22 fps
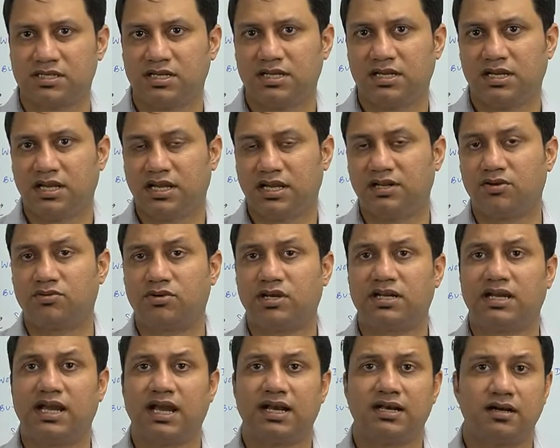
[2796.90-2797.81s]
and you can
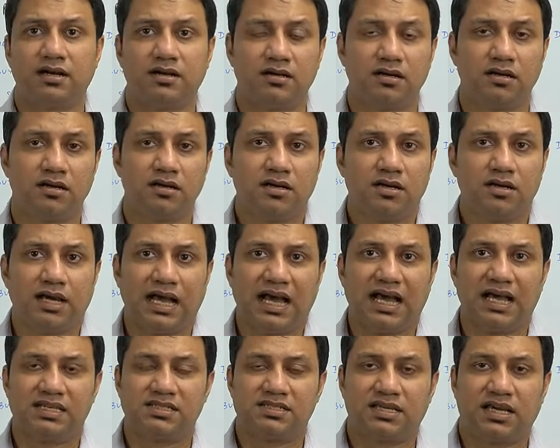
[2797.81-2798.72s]
get it
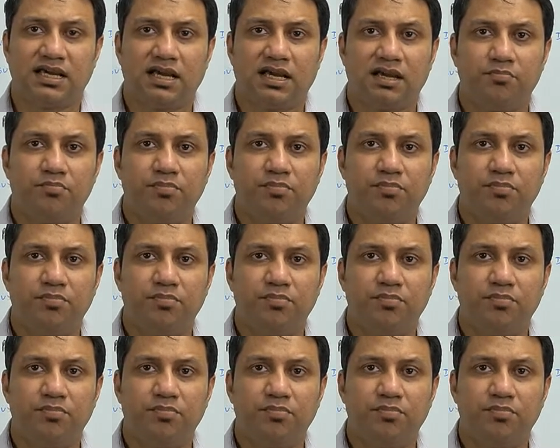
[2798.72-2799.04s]
as a